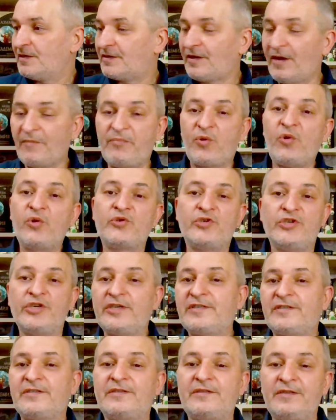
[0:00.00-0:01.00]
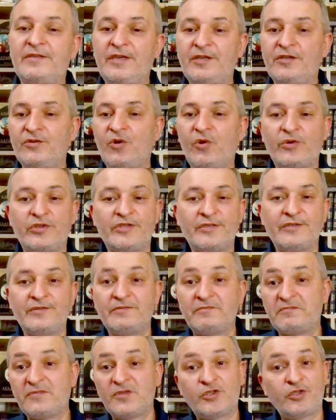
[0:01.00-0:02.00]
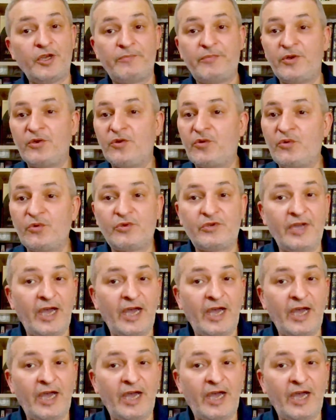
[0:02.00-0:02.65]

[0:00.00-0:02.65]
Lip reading: some projects in northern shipping route,